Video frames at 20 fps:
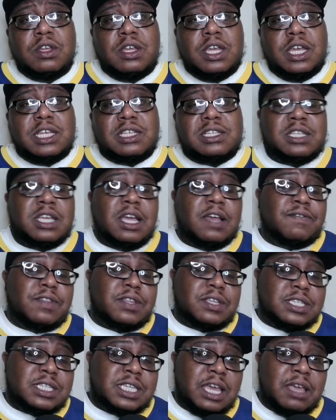it's tough to
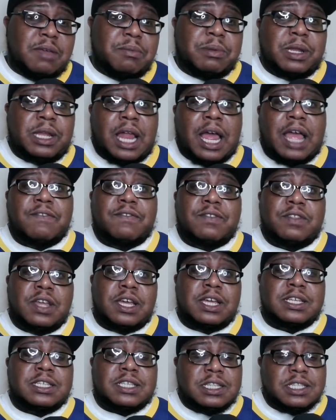say, but life
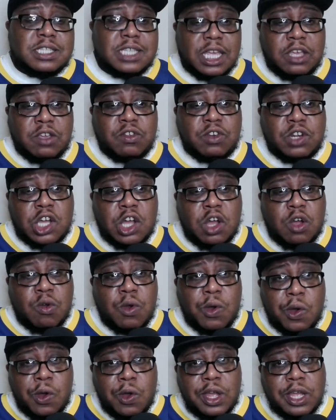does continue to
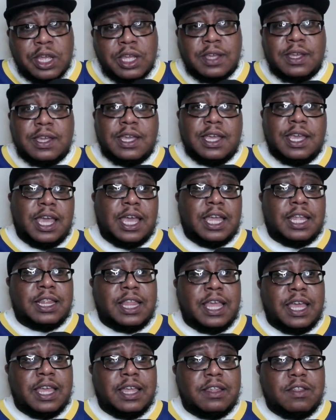go on, and
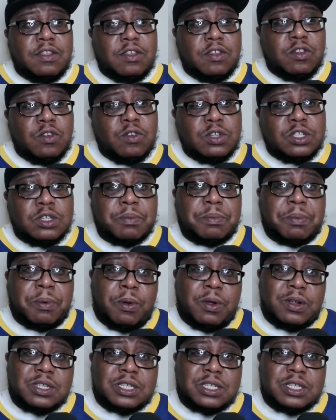that your support